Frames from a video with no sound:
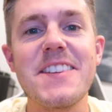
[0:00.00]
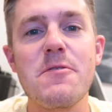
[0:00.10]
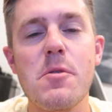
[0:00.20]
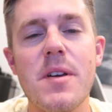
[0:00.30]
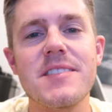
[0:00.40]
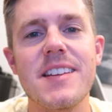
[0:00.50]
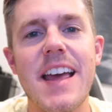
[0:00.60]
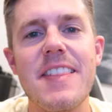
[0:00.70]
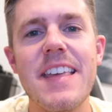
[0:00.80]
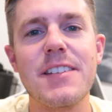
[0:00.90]
That's it from us
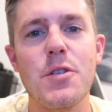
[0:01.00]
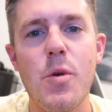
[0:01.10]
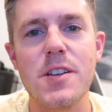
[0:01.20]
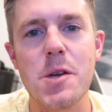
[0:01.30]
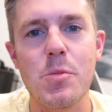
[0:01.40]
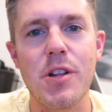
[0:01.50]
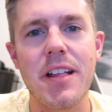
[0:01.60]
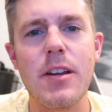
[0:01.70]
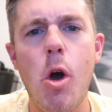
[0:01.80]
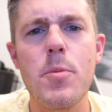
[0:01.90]
tonight. Thanks for watching,
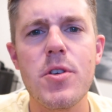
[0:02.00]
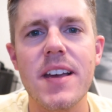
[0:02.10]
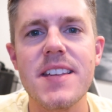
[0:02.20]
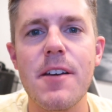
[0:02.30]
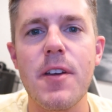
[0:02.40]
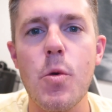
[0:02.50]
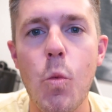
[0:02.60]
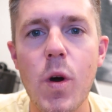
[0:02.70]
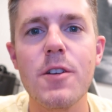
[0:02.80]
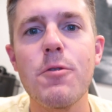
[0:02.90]
Brooklyn. Hope you guys have a
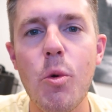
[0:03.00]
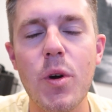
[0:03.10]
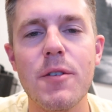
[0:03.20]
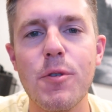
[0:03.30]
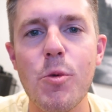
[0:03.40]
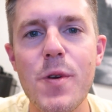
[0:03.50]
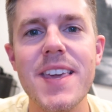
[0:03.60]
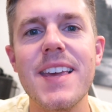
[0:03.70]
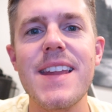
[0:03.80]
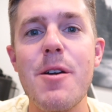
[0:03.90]
wonderful, wonderful
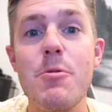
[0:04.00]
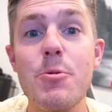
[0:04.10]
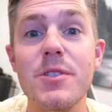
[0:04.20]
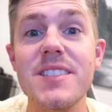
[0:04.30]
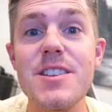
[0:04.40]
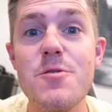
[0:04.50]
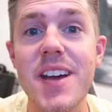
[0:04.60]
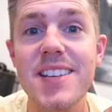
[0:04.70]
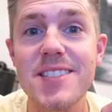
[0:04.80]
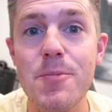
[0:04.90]
weekend, and we will see you
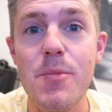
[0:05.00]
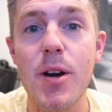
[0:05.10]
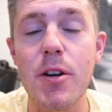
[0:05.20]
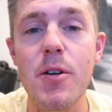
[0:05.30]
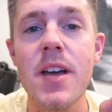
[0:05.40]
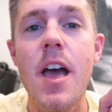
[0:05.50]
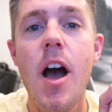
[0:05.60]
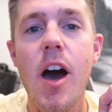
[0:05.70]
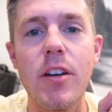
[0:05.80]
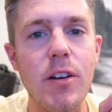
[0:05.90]
guys tomorrow
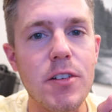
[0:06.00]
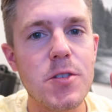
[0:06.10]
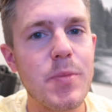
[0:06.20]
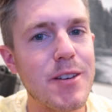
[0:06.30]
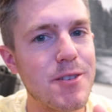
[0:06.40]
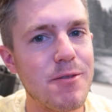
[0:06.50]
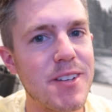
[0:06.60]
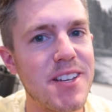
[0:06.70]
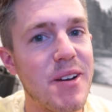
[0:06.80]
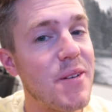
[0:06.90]
on our special
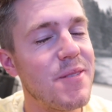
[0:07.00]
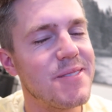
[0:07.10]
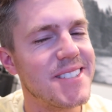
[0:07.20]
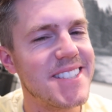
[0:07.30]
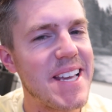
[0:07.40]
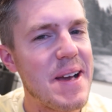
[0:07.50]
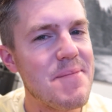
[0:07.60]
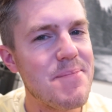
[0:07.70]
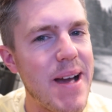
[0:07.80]
video. We'll see ya.